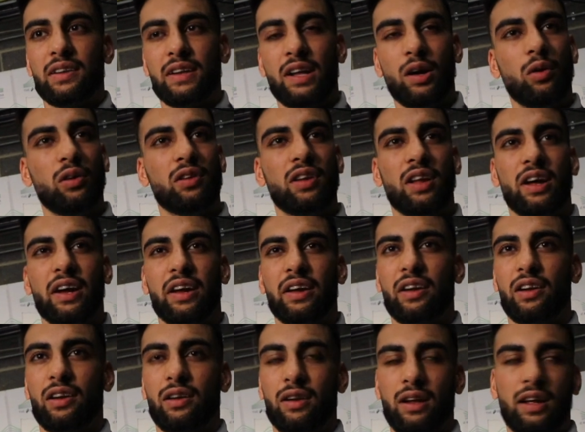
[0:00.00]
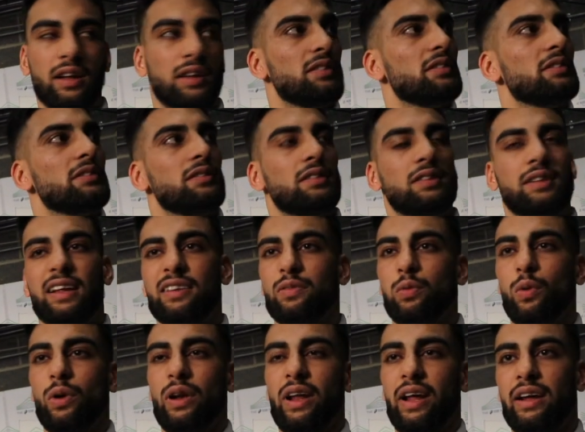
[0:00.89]
They were like, that's
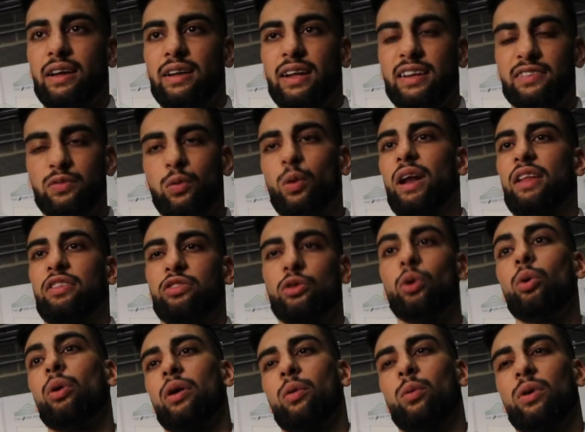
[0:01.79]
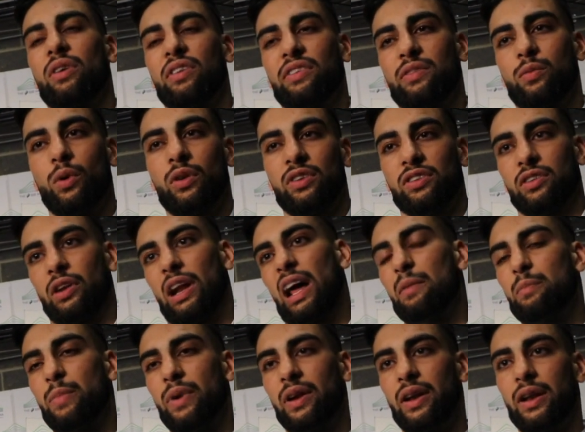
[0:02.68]
what they thought it was going to
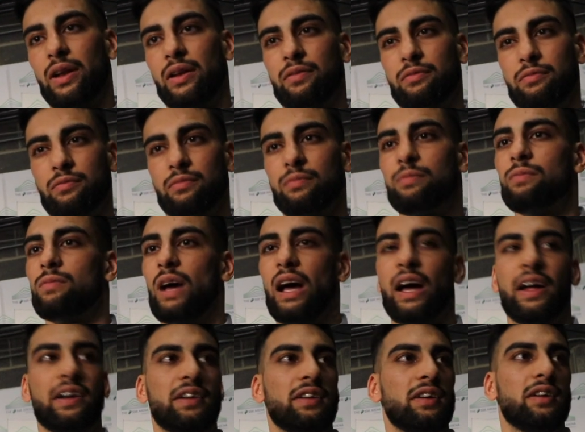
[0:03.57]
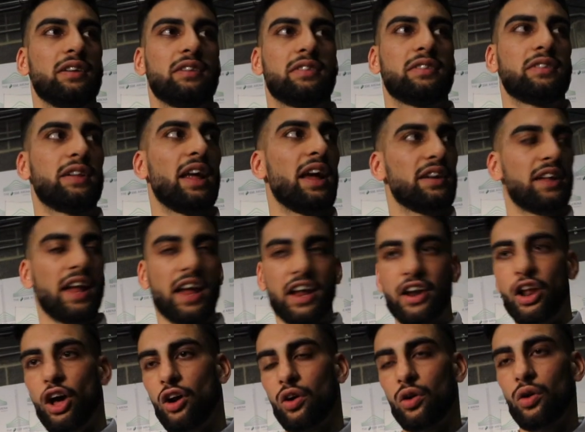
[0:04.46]
happen. And they
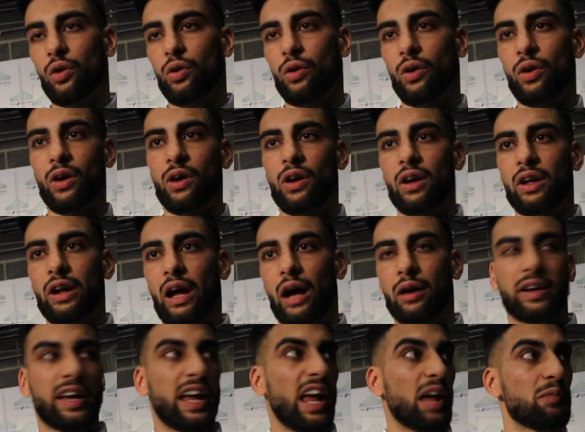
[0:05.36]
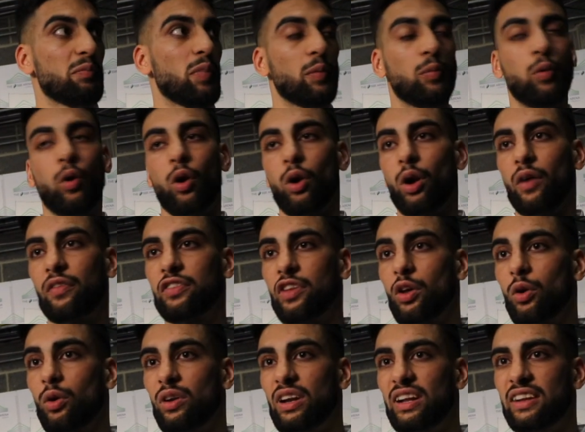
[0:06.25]
know I'm capable of
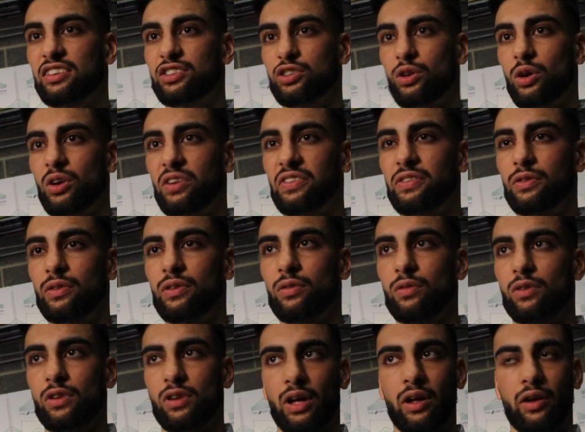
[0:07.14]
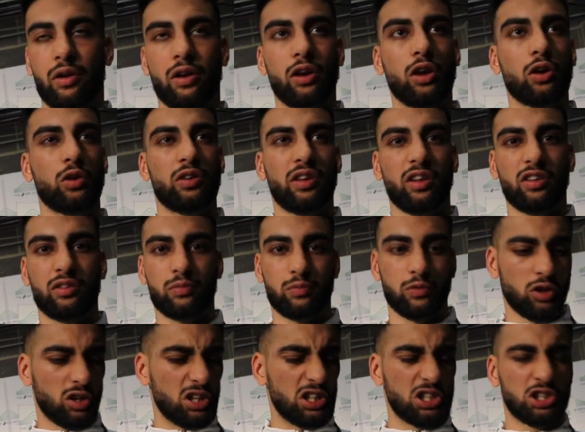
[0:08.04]
doing these shots. And you know, because I was
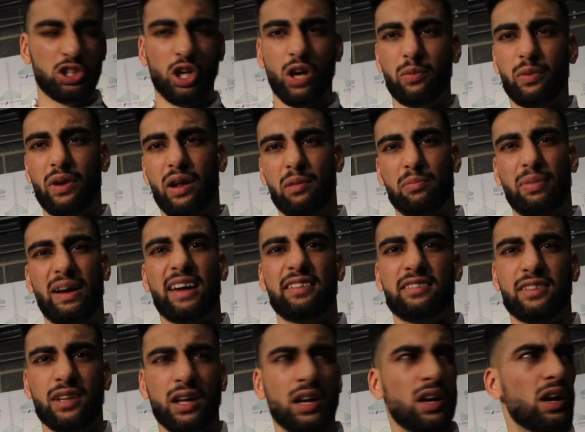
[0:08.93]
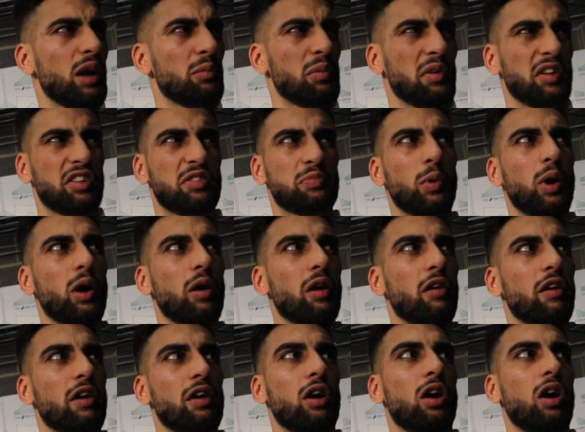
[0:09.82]
looking sharp on the pad, been
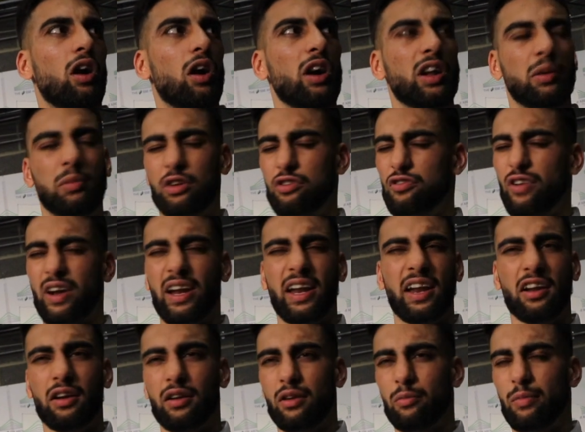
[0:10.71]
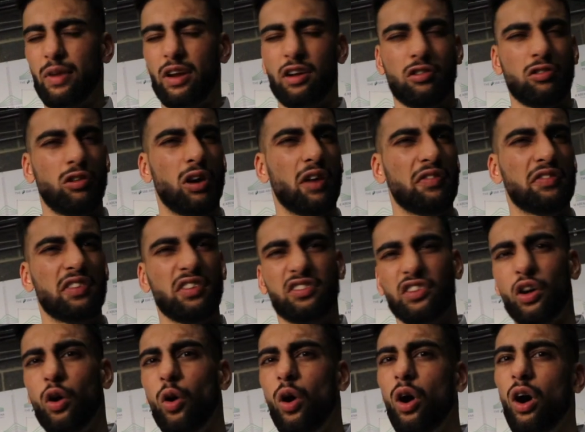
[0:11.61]
sparring hard, been training, been grafting
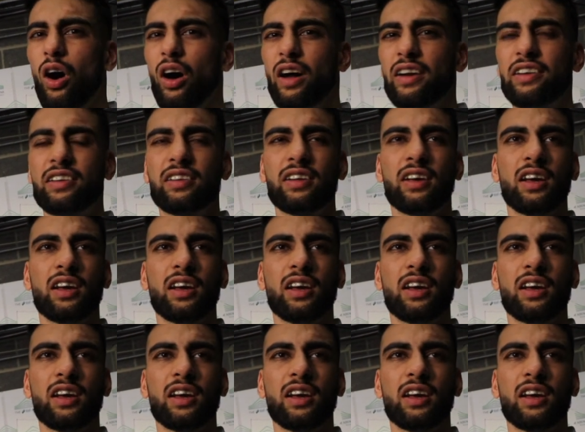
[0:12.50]
so hard,